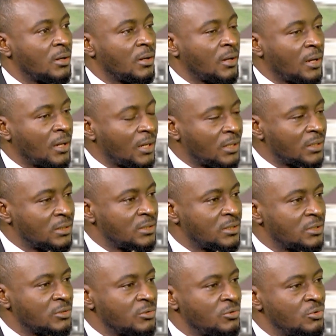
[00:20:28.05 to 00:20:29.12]
and
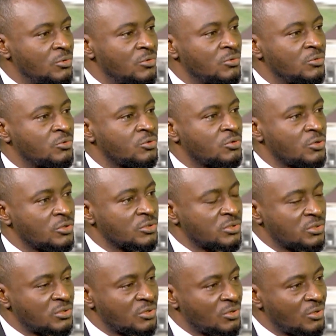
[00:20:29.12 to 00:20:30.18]
you trust
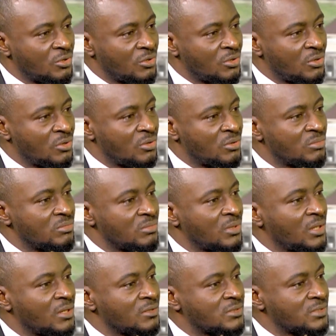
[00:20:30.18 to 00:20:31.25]
your
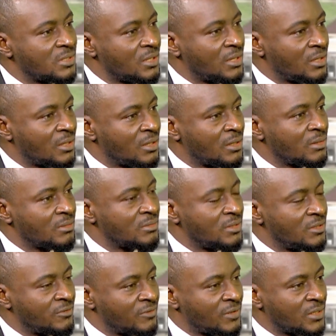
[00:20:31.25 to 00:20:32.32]
healthcare
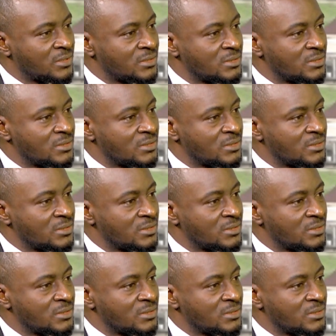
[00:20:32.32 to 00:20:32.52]
givers,